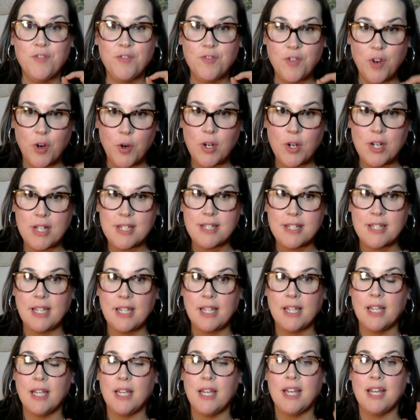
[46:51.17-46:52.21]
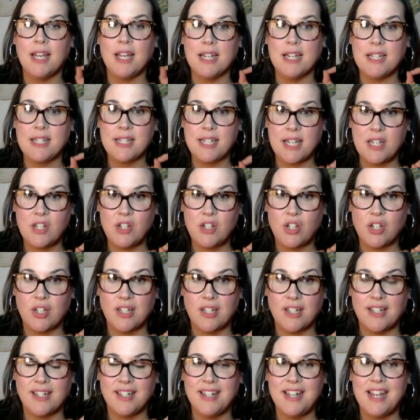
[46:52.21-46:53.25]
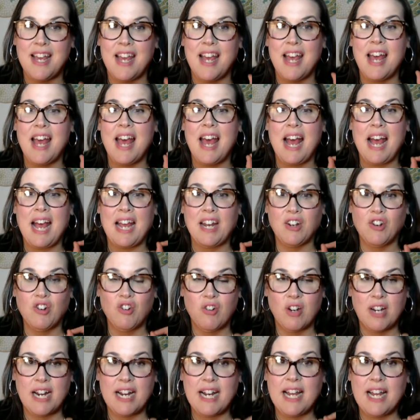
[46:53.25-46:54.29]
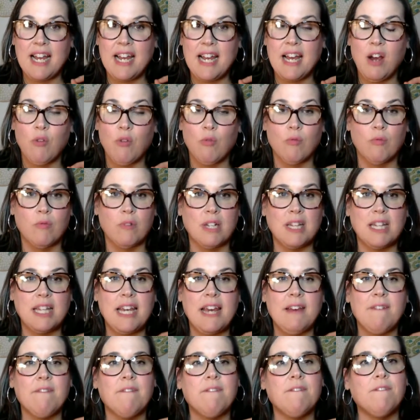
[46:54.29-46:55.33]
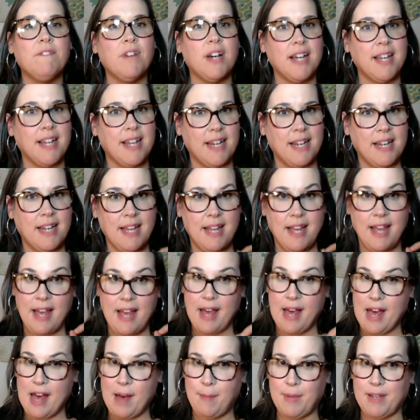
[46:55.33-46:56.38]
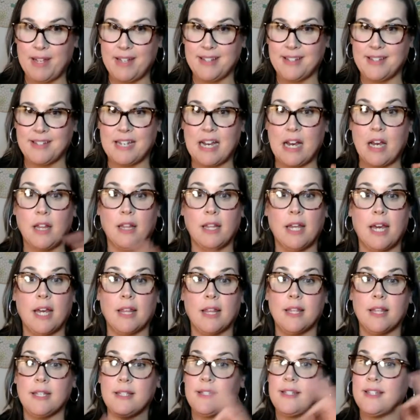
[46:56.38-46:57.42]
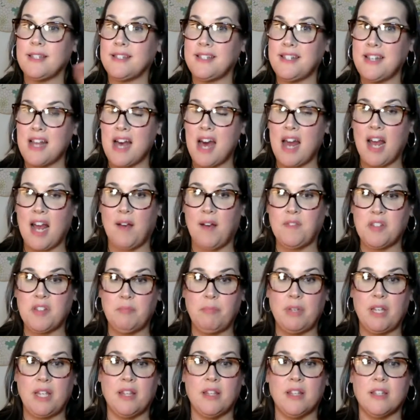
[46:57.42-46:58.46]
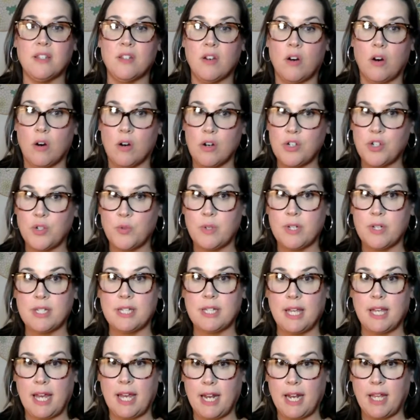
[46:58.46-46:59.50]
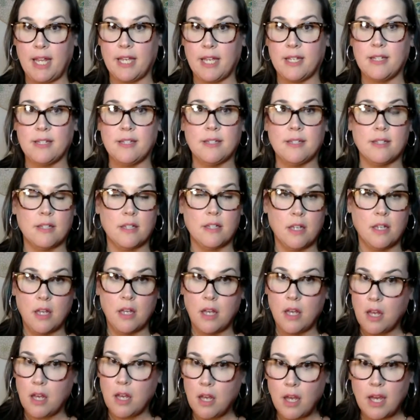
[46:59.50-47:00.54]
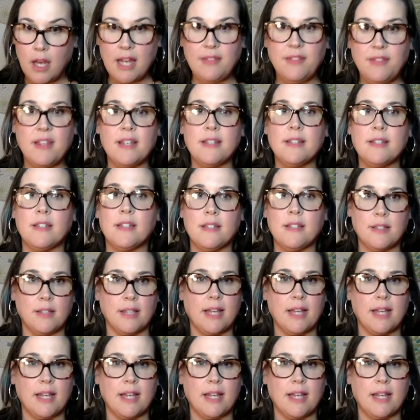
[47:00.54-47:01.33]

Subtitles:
focusing attention and creating really fun habits. This does not have to be this arduous, hideous. This is